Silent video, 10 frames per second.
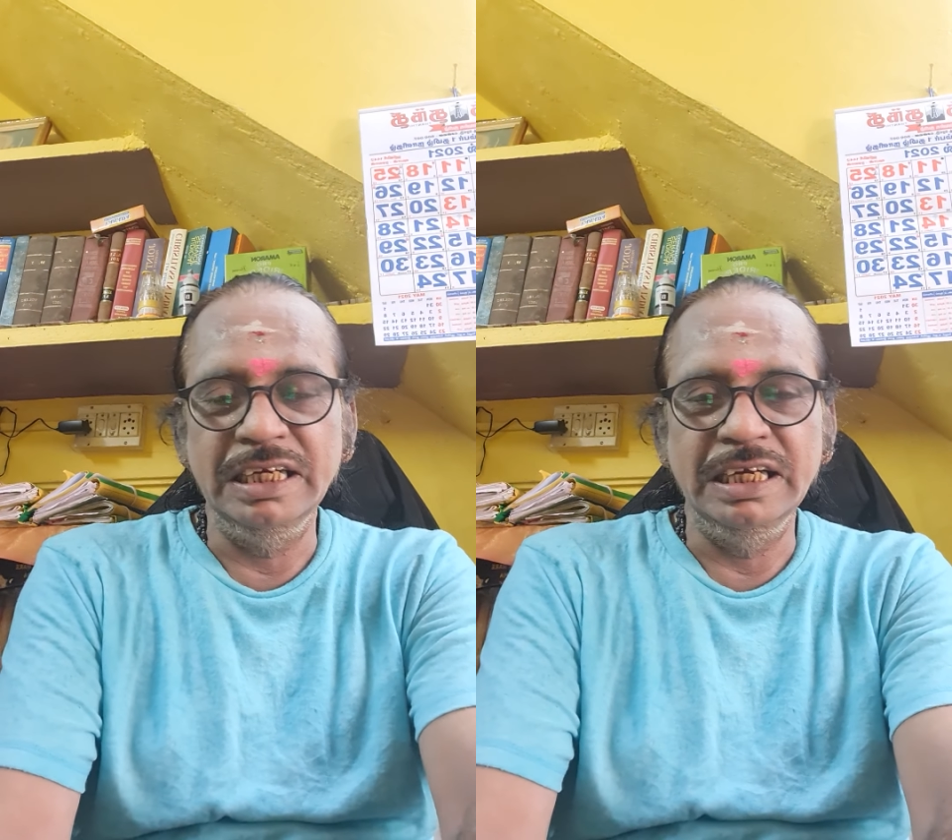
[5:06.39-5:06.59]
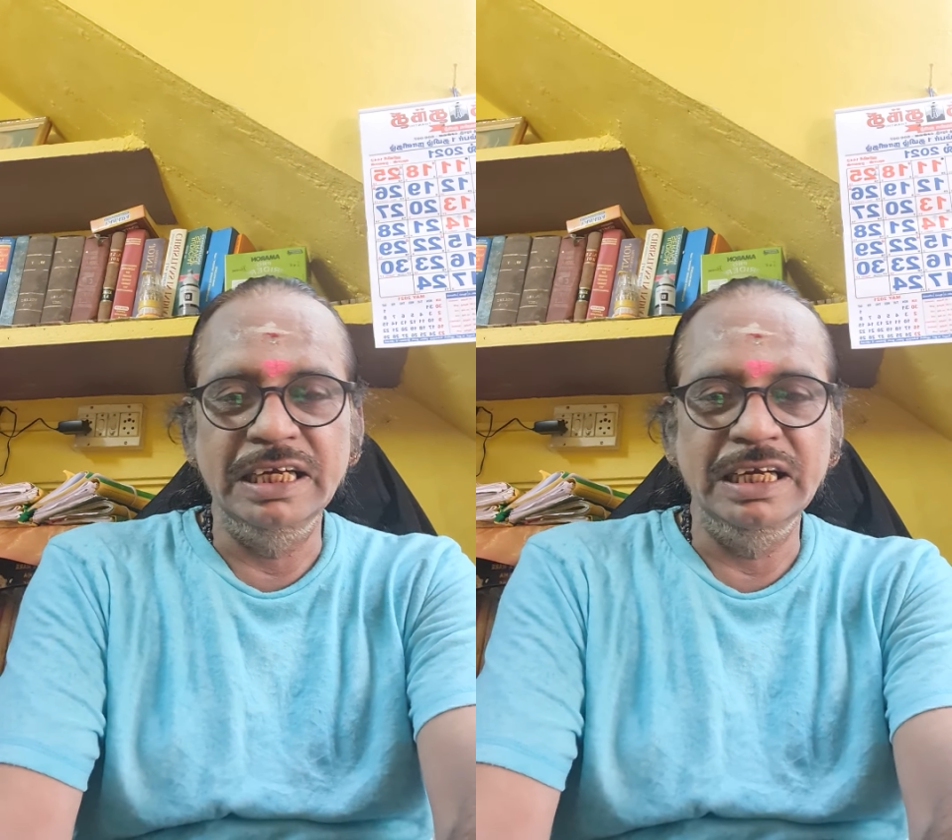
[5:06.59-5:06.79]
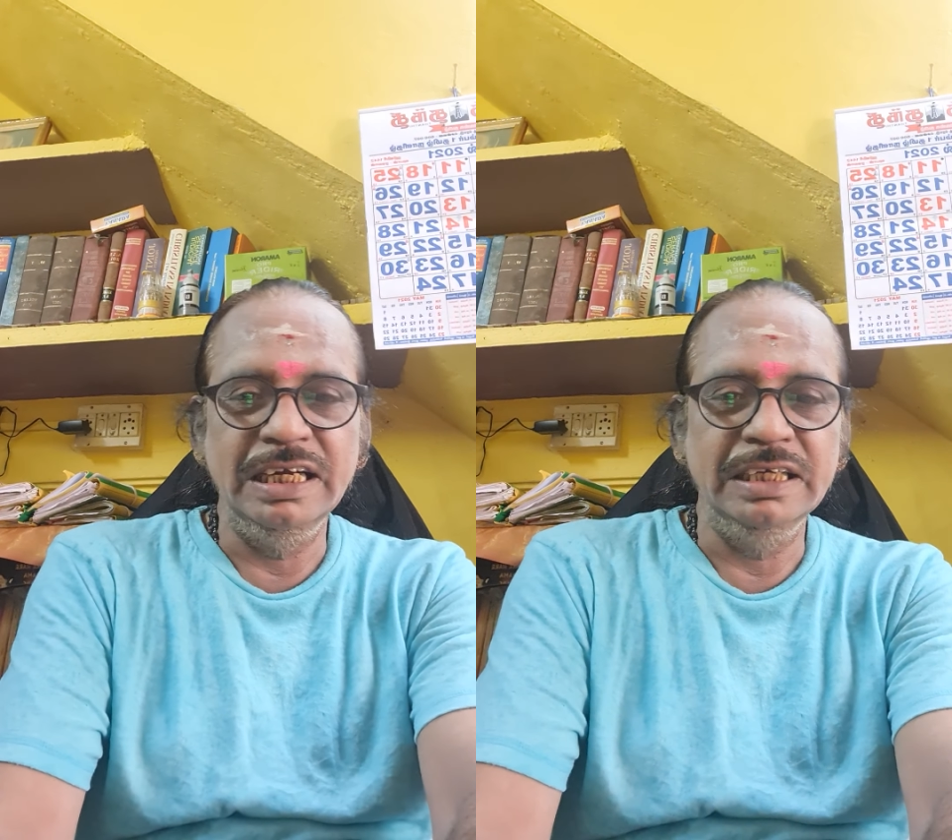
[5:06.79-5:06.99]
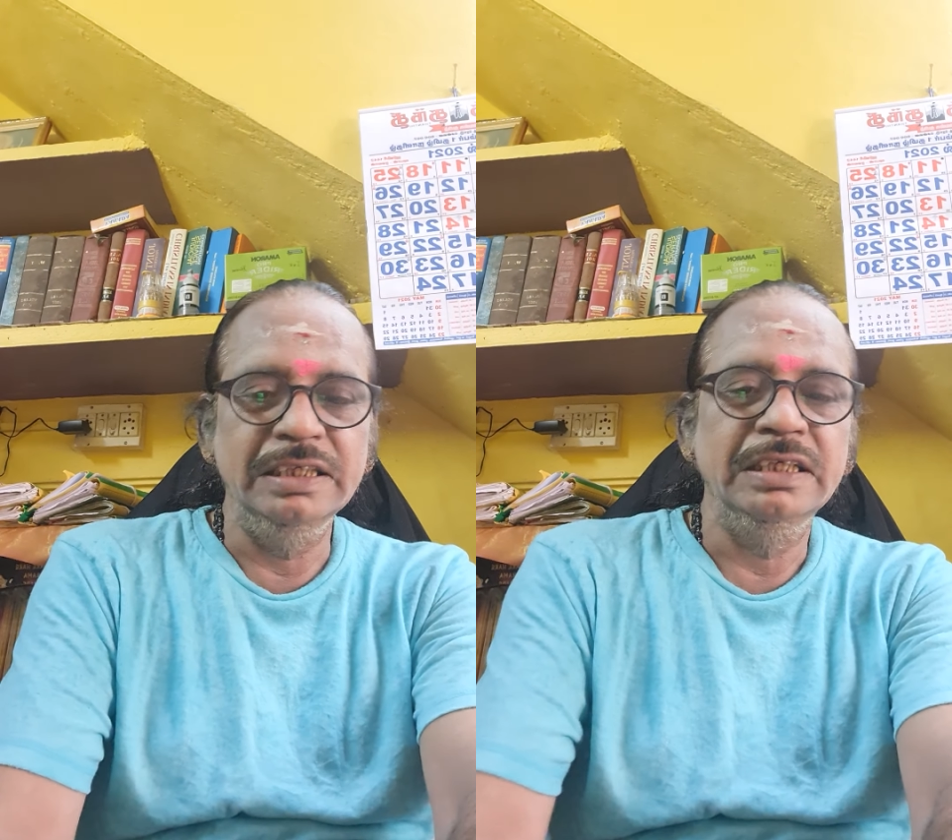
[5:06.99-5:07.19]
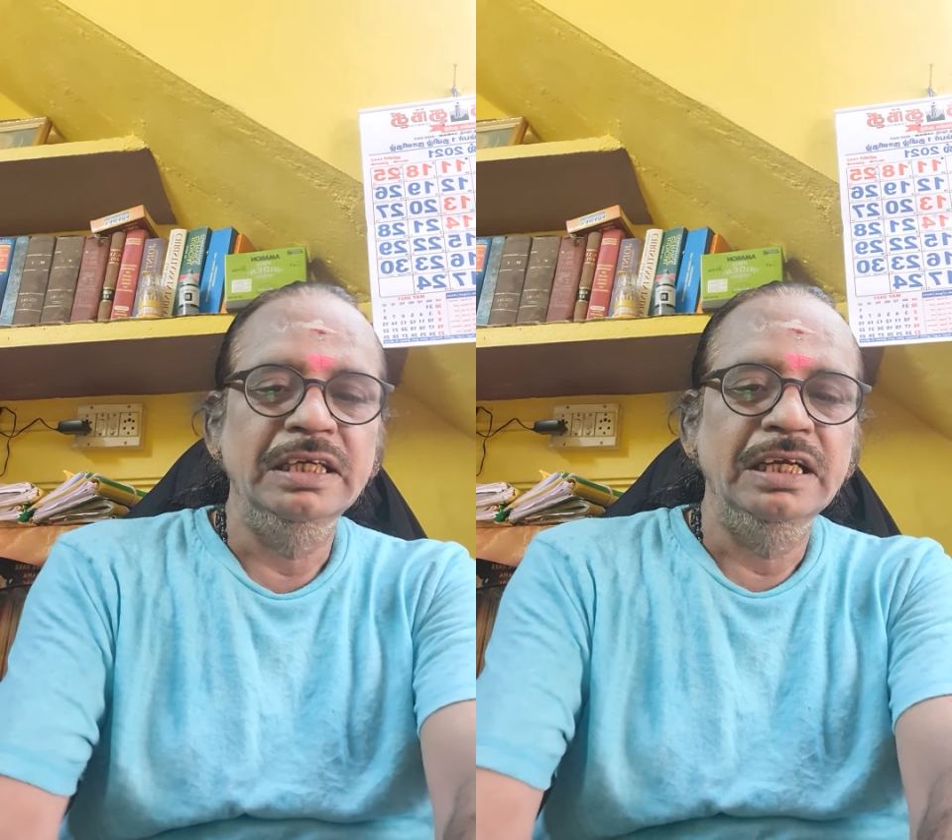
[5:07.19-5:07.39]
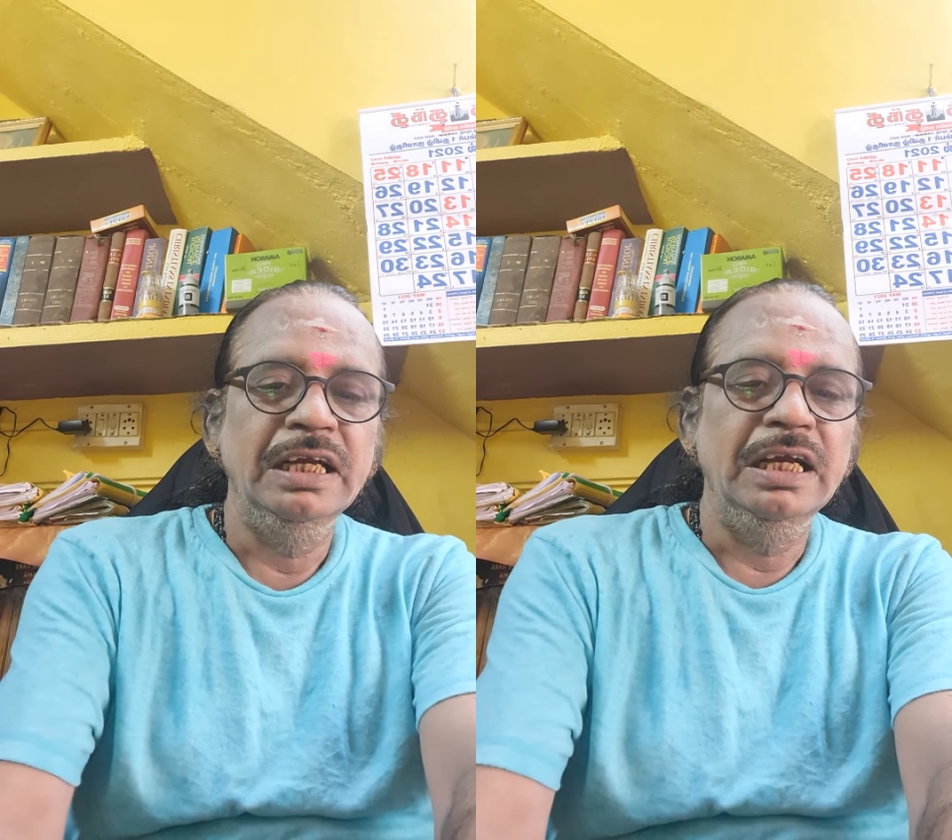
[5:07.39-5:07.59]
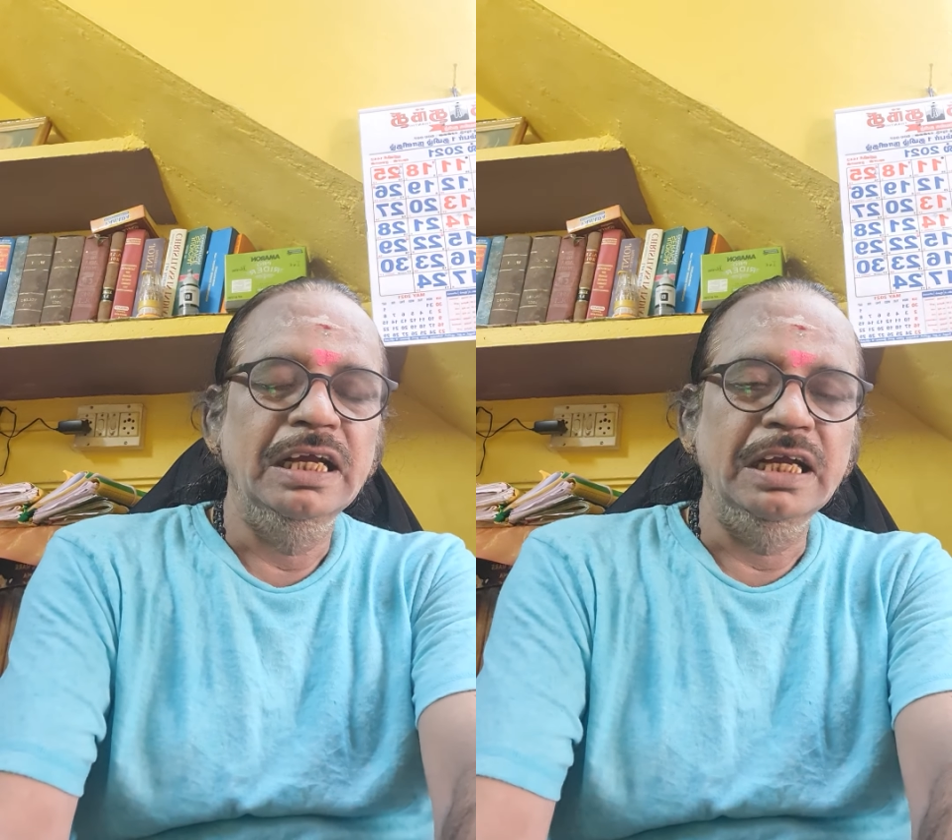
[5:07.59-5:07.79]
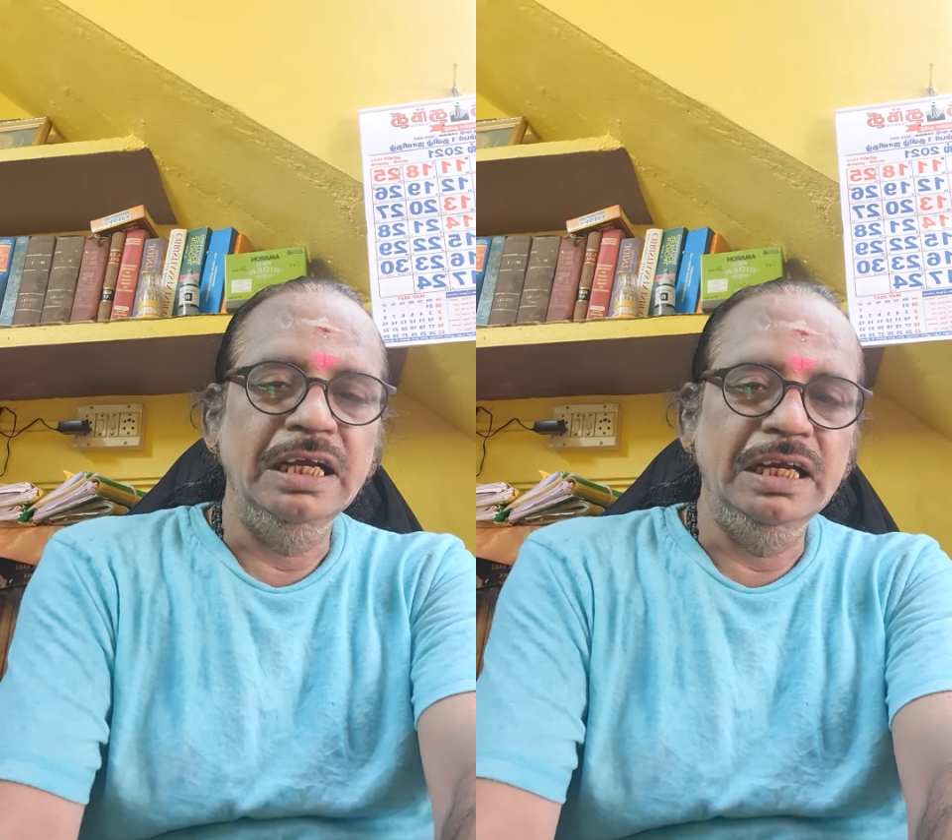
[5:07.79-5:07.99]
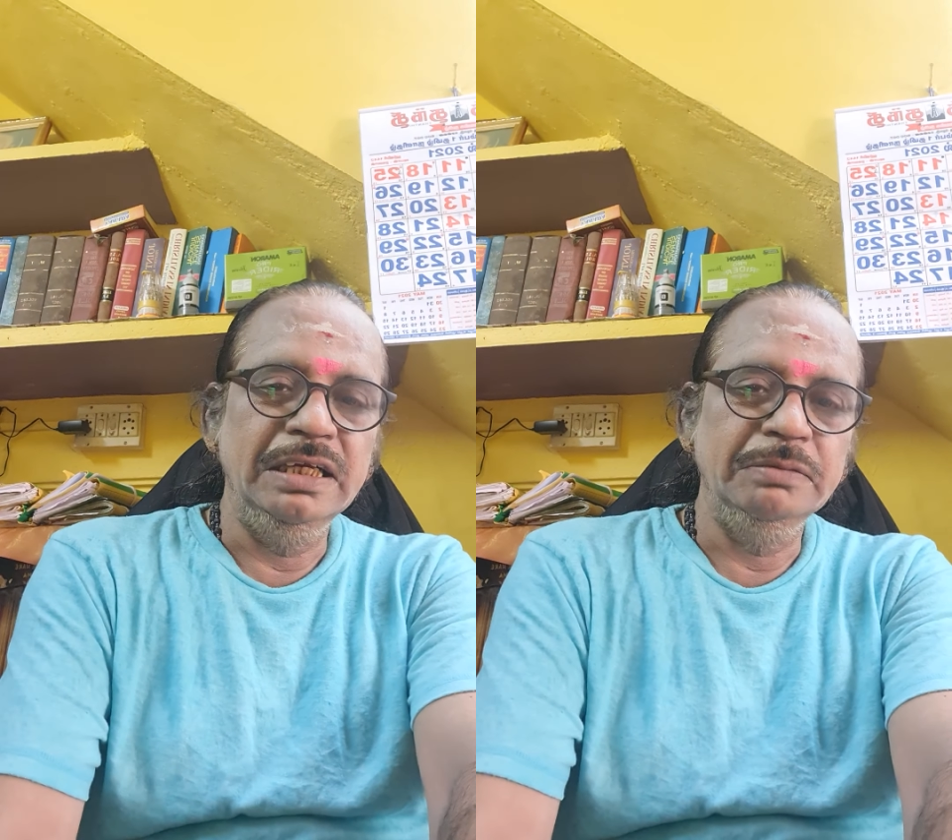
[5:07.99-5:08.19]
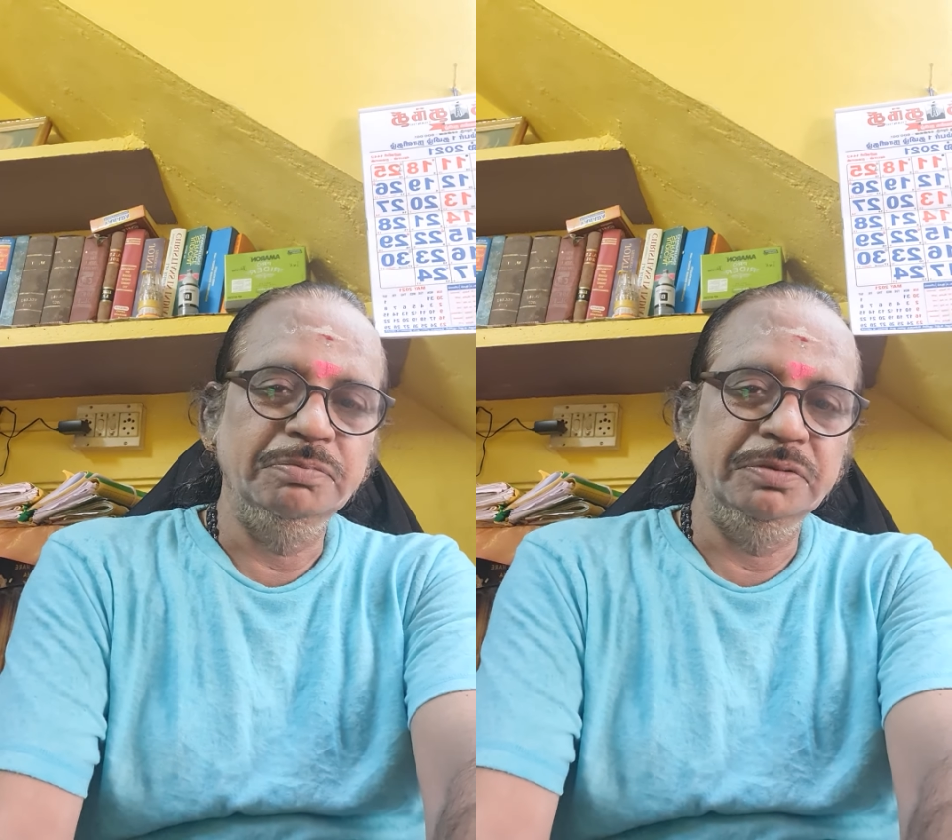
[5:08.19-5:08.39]
uh,
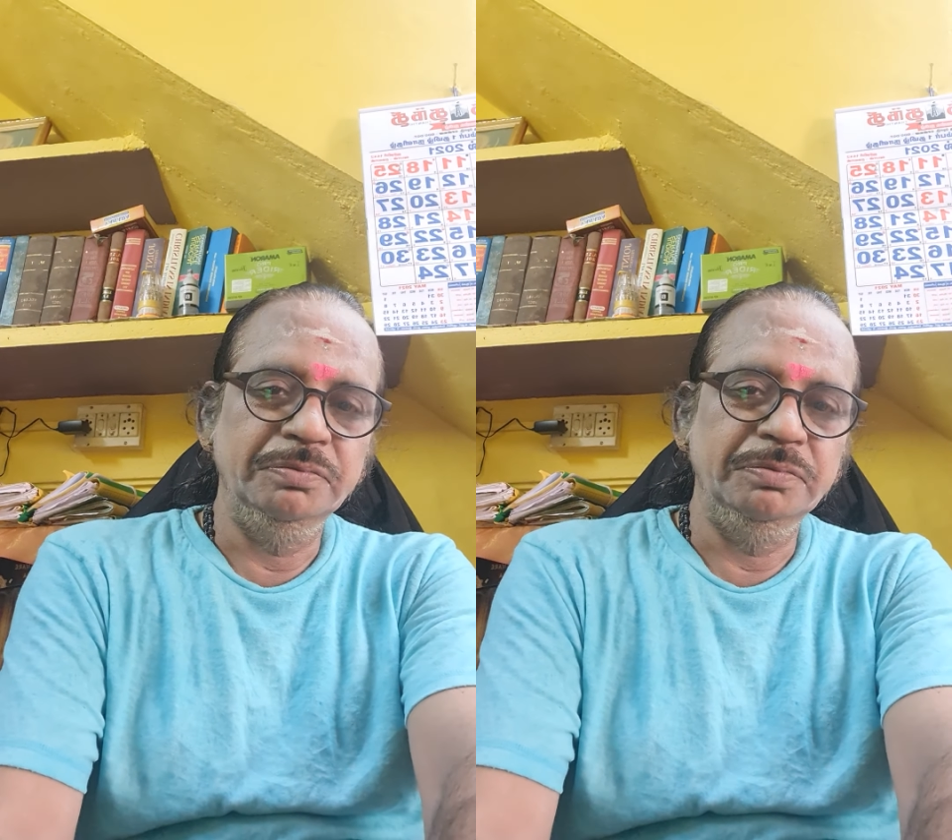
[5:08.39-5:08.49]
uh,